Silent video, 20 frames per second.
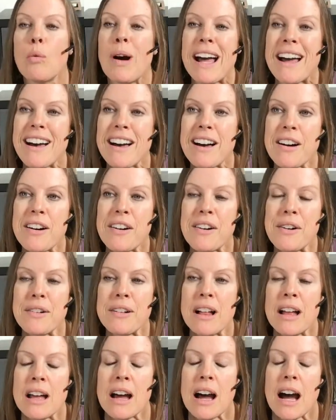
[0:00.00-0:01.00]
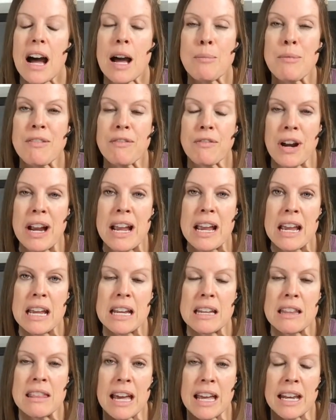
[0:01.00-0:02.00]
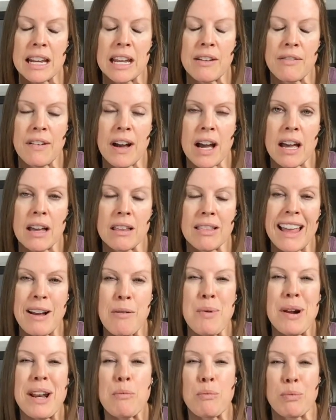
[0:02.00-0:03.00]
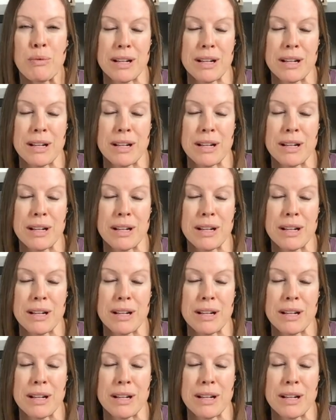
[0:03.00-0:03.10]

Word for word: well, I'm afraid that if I like what I